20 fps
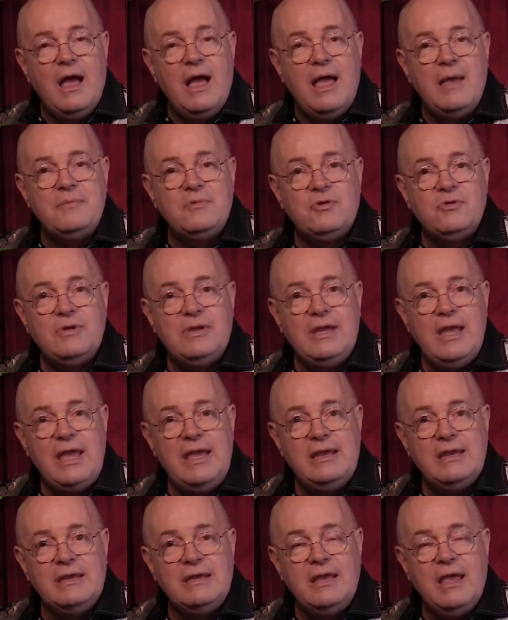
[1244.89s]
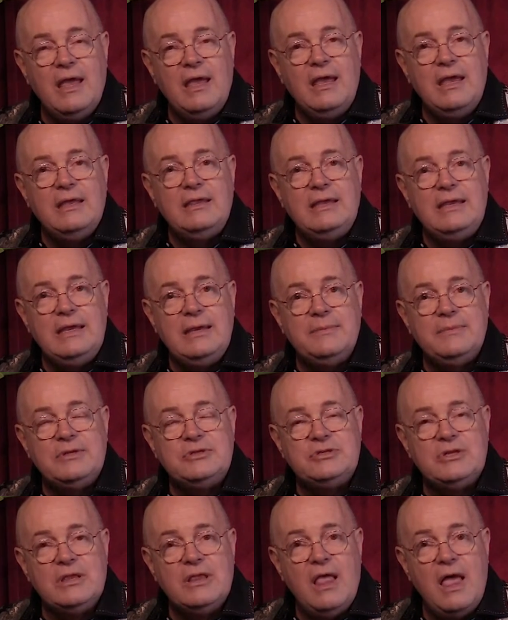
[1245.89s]
I am created in the
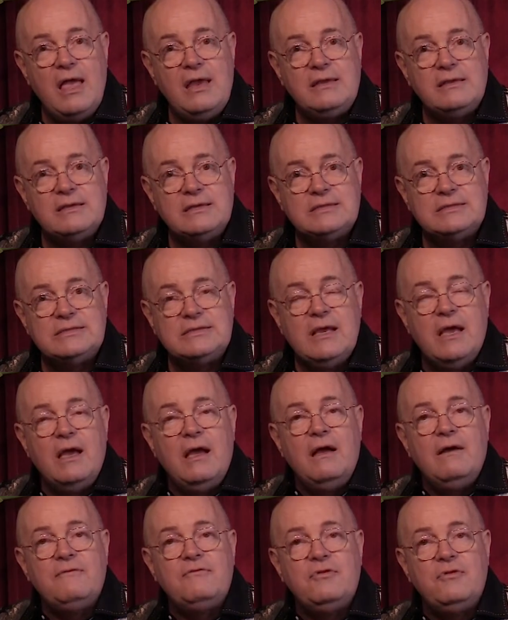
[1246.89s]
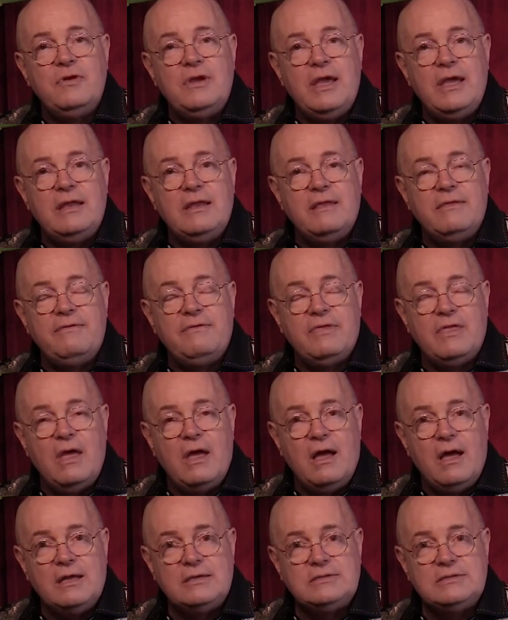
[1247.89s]
image and likeness of created
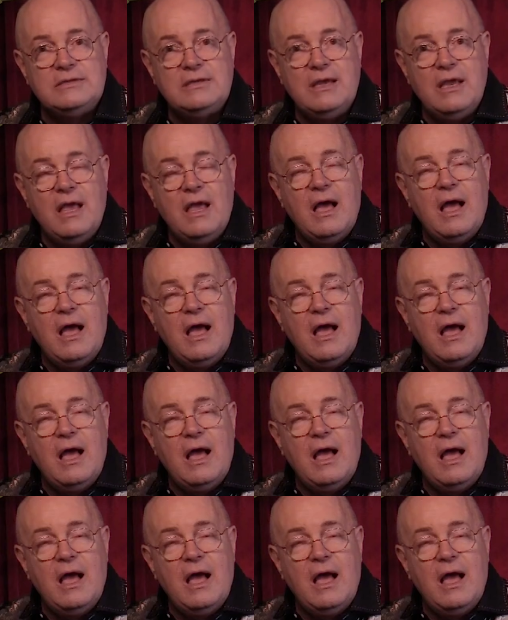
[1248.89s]
thought.